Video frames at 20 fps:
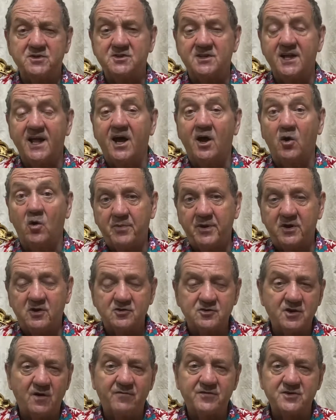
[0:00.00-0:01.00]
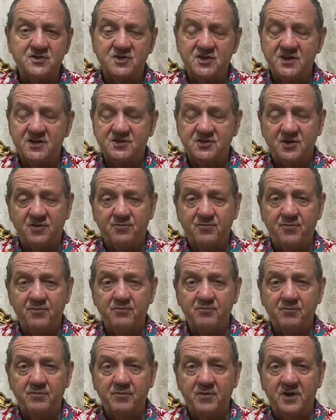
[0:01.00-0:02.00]
is low, because obviously it's an
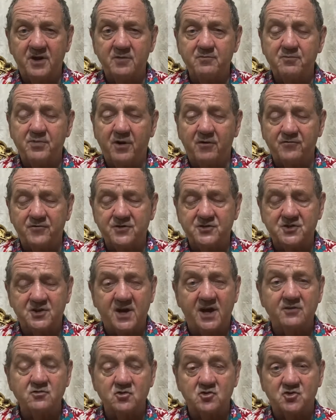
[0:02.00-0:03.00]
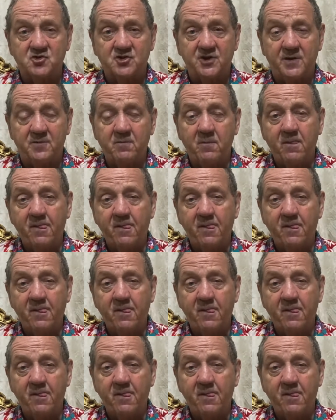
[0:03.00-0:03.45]
impoverished country.